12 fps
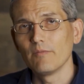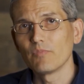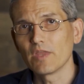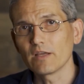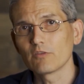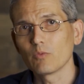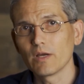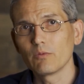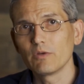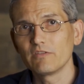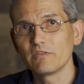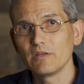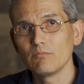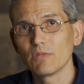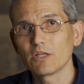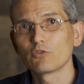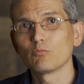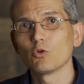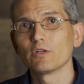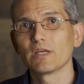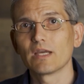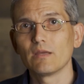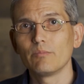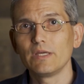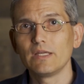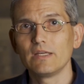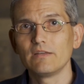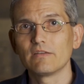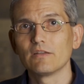That's why we see much more diabetes